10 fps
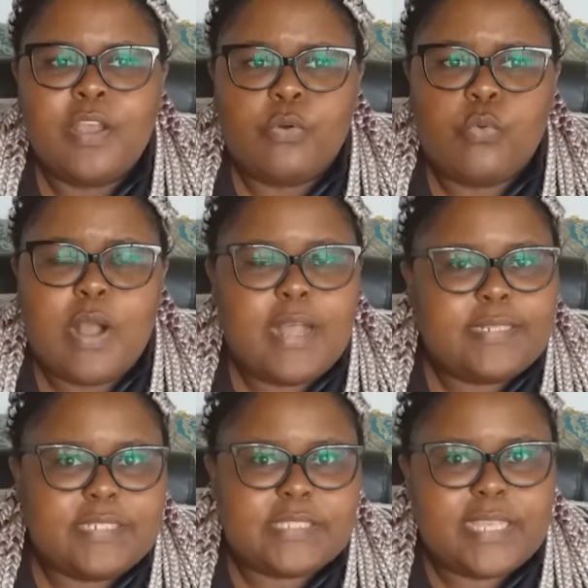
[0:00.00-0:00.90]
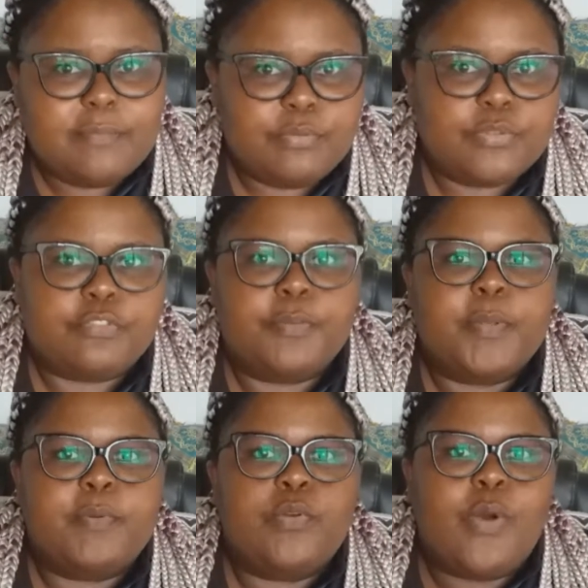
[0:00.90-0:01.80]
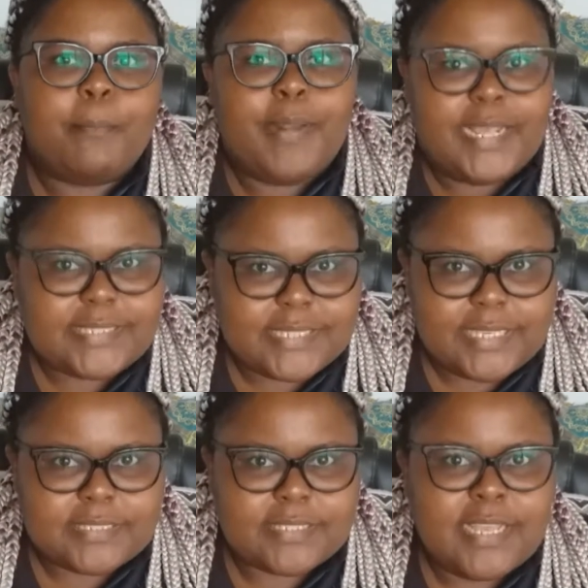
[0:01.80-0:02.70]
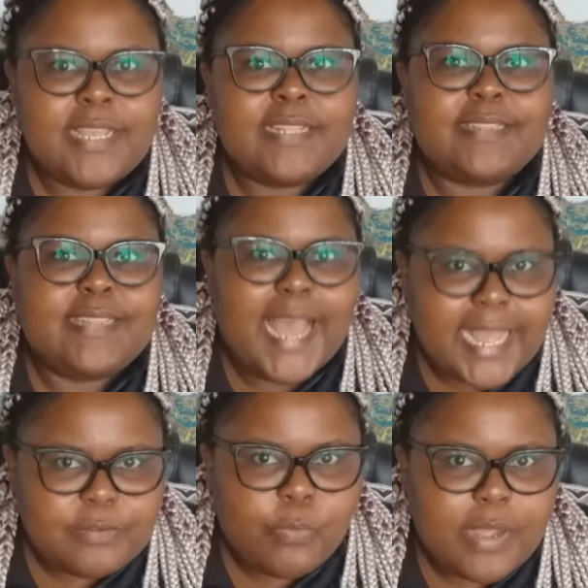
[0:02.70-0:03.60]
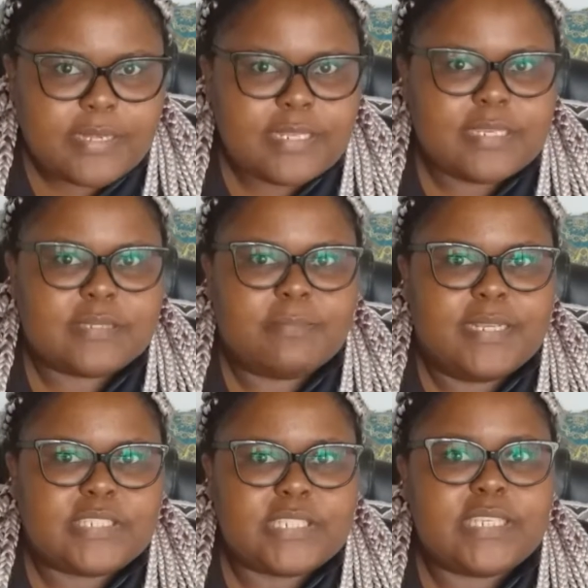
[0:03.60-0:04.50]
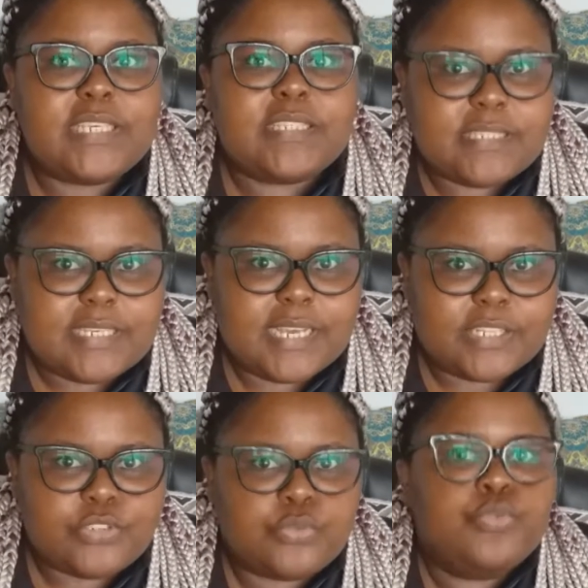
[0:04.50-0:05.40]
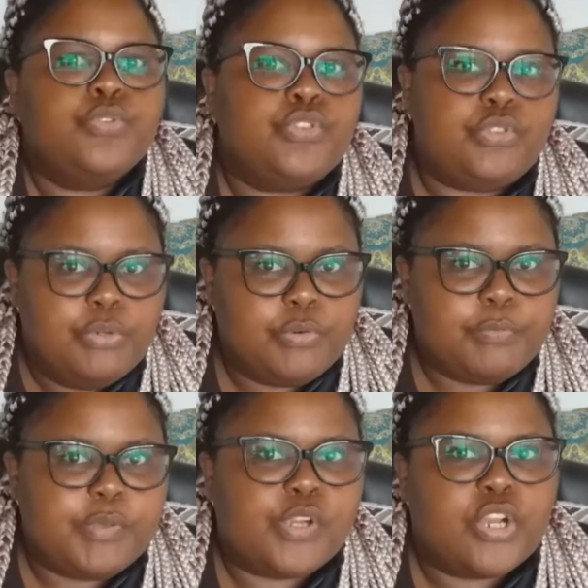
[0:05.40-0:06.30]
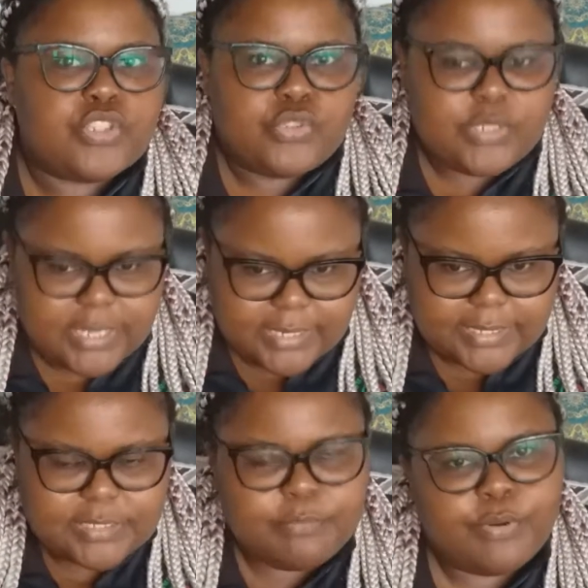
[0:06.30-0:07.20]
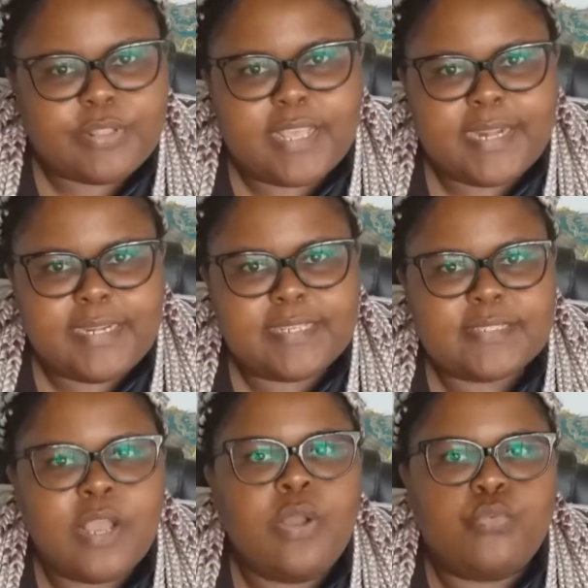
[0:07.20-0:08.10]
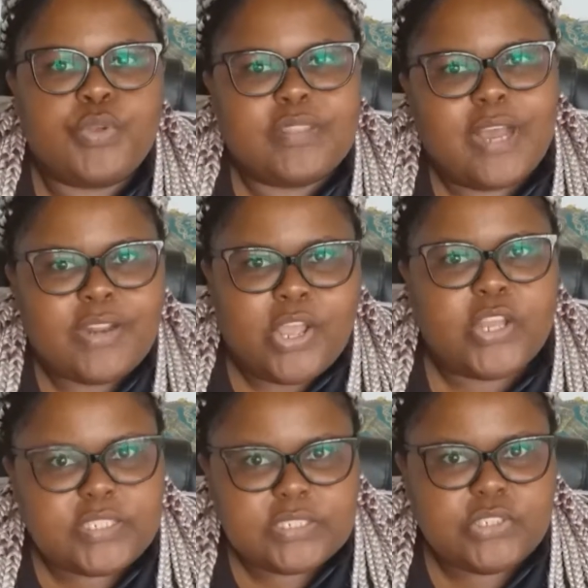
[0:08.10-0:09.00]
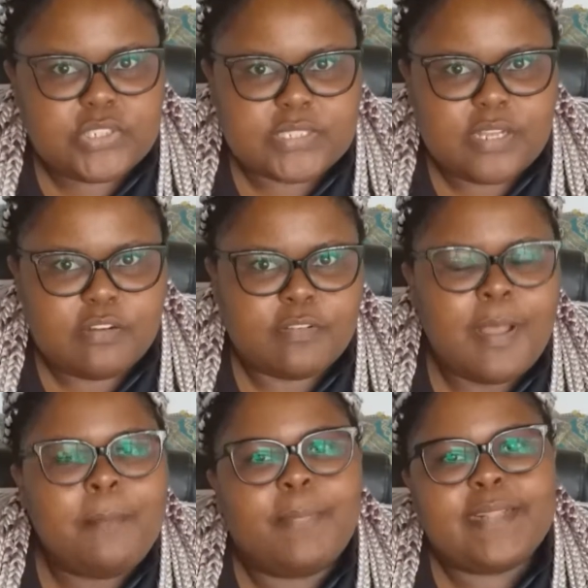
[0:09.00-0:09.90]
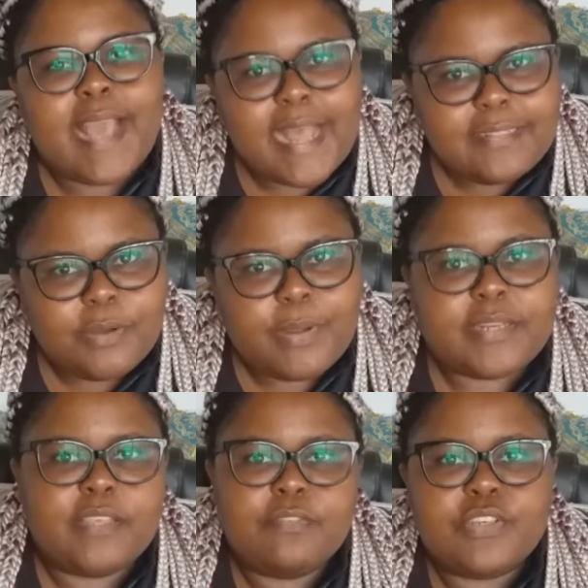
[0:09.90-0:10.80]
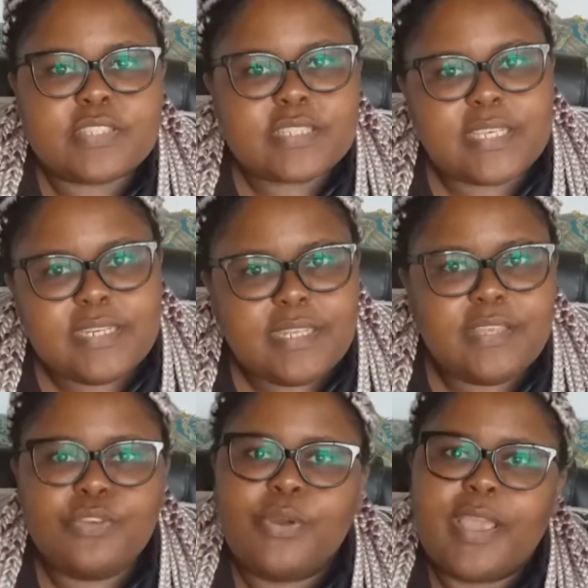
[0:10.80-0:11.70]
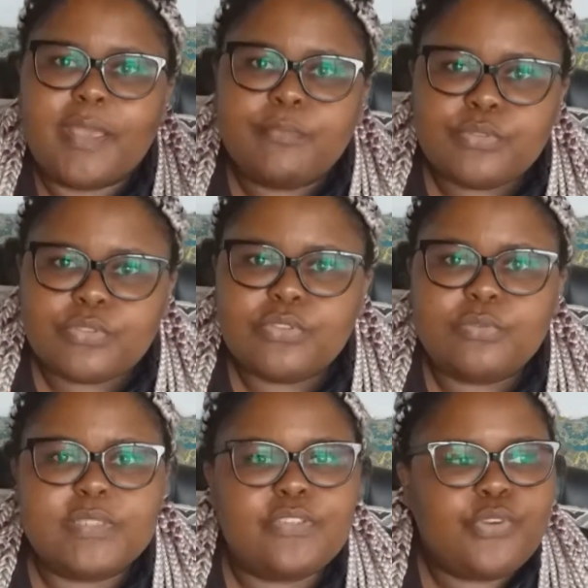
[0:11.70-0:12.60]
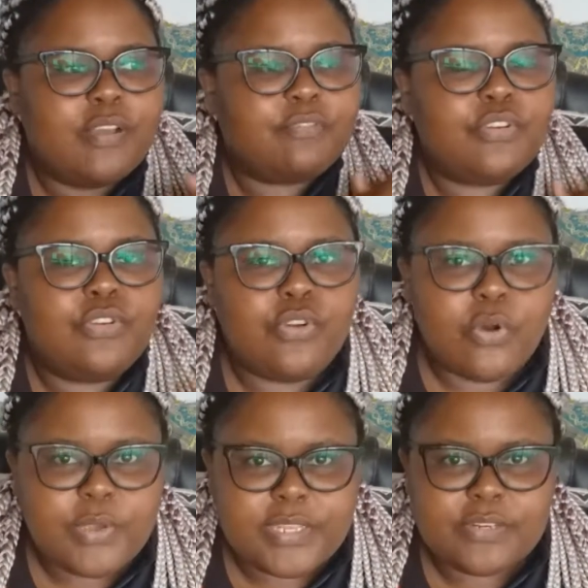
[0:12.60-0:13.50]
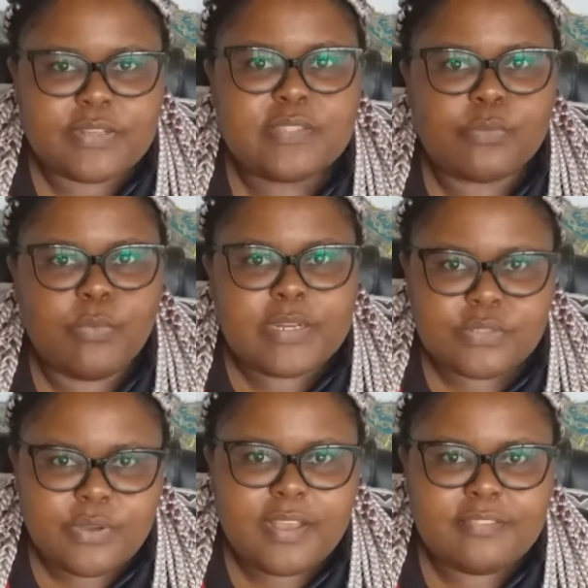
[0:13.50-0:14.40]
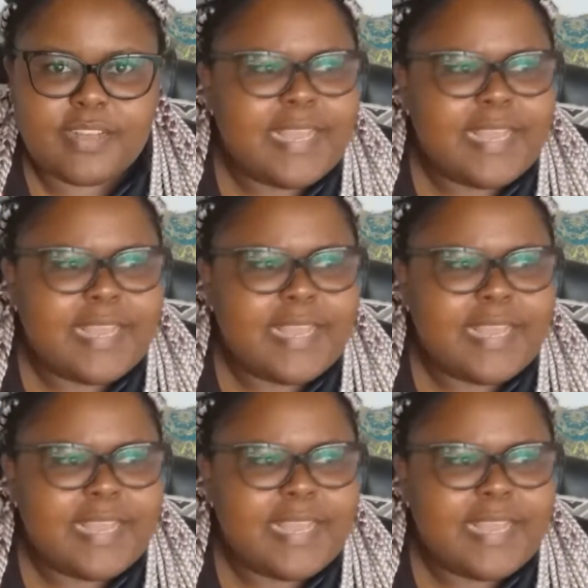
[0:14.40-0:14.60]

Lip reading: who are disabled, for people who are plus size, that one is much easier to do because you can reach both areas without hurting yourself. But the other one, if you're skinny, you're able to do it, you have no hindrance whatsoever,